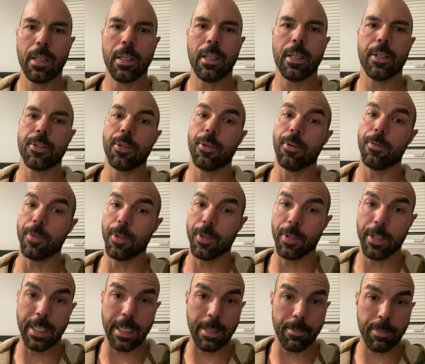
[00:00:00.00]
And so if you're
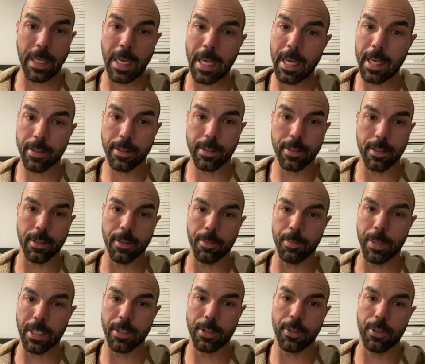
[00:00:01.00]
on that path to the
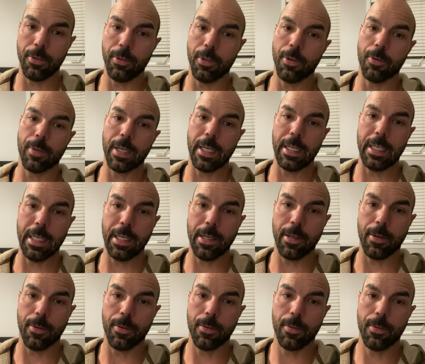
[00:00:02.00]
best you know right
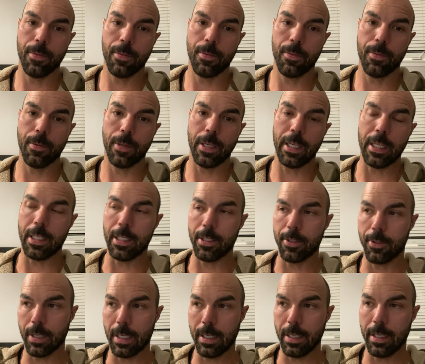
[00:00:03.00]
now, and he's
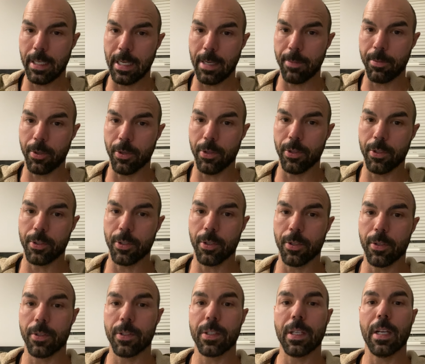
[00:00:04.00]
trying to tap you on the
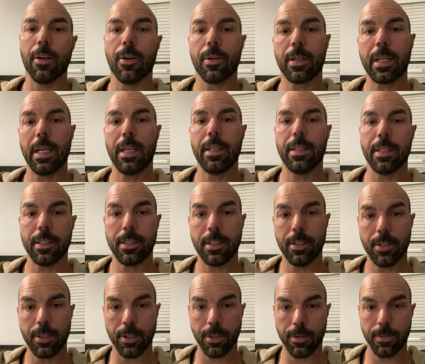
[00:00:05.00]
shoulder say okay this
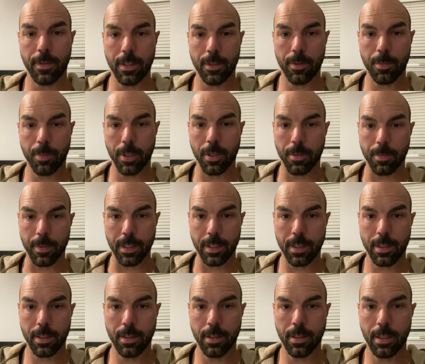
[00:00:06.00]
has served its
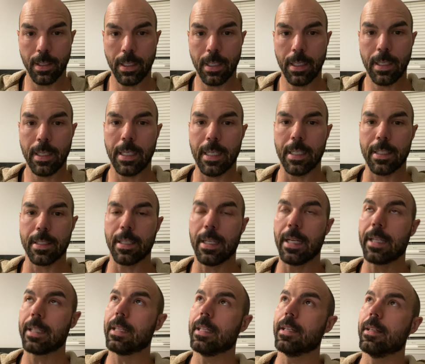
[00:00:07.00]
purpose it's
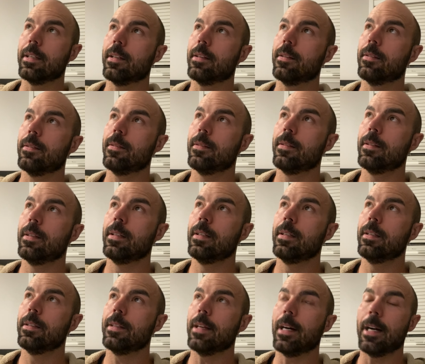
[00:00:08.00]
like the
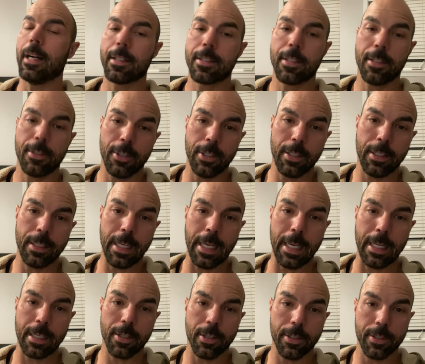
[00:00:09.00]
the oxygen
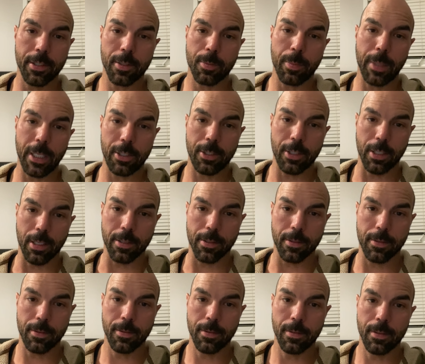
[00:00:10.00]
tank on the space shuttle